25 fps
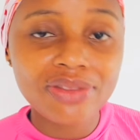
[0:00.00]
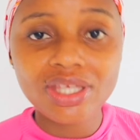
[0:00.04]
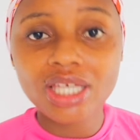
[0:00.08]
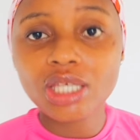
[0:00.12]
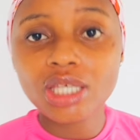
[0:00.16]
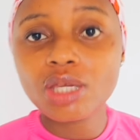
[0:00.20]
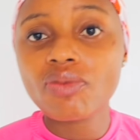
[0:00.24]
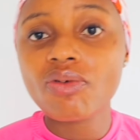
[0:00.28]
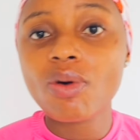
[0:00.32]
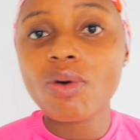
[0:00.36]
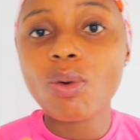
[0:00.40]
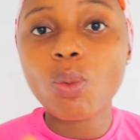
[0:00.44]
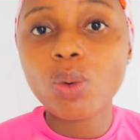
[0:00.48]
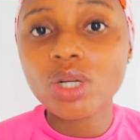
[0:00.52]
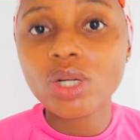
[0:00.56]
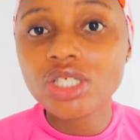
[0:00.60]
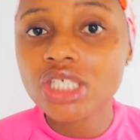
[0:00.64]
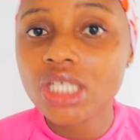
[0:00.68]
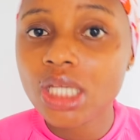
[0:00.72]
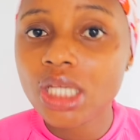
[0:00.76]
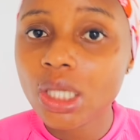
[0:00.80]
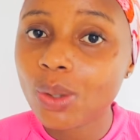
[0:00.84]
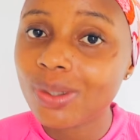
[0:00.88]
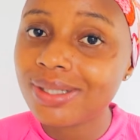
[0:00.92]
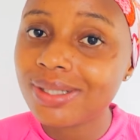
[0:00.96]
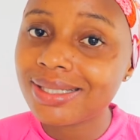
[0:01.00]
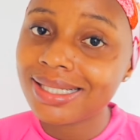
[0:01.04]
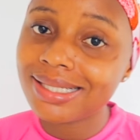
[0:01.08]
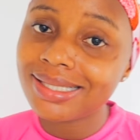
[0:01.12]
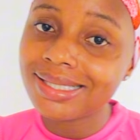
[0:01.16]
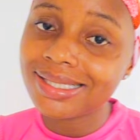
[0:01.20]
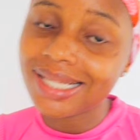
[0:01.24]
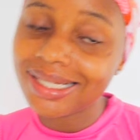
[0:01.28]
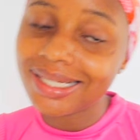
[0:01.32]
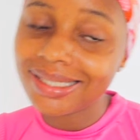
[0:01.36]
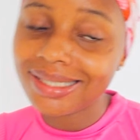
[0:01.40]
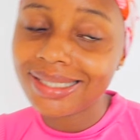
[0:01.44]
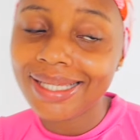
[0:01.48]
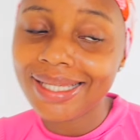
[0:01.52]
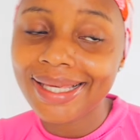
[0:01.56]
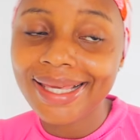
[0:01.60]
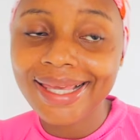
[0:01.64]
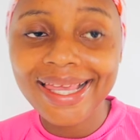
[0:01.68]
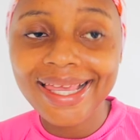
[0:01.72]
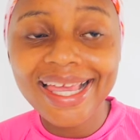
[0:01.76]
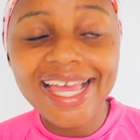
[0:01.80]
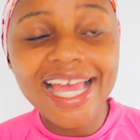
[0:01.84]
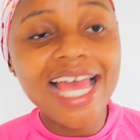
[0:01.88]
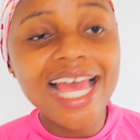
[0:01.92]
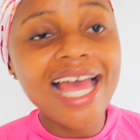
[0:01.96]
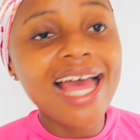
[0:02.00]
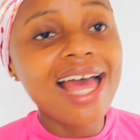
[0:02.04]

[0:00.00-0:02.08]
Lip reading: Thank you for watching consistently.